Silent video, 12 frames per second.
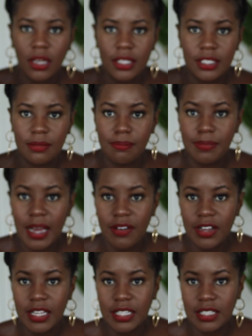Holland and
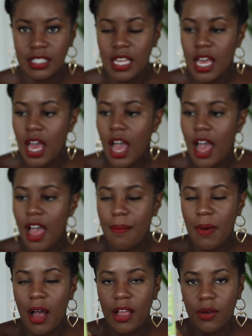Barrett.
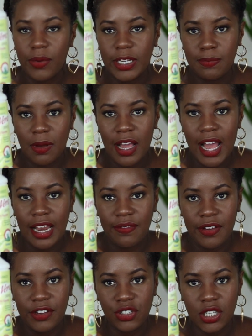I always buy
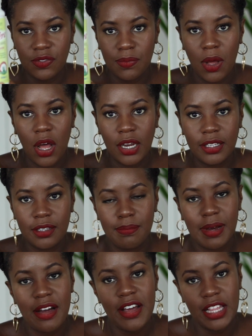aloe vera juice from Holland
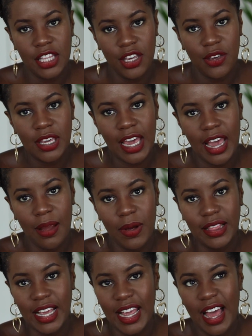and Barrett in the
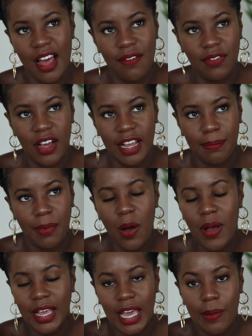UK when they have like
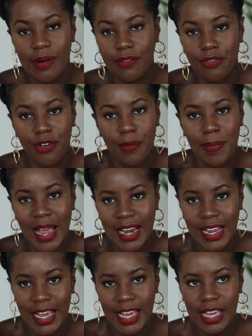buy one get one for a
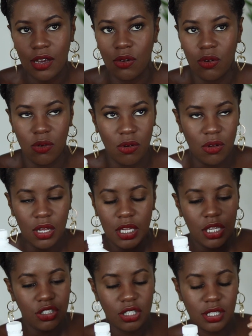penny or
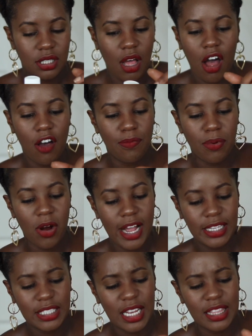just half
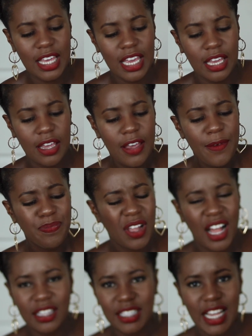price. And I think
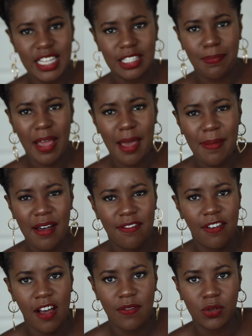I tend to pay
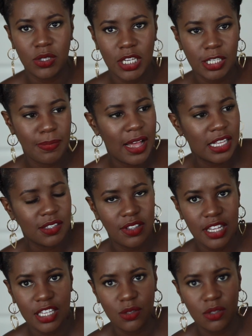about £5 or £6
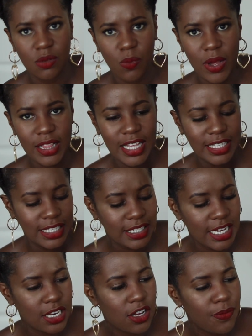for this when there's a
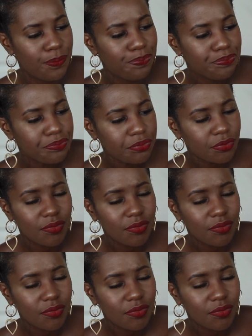deal on.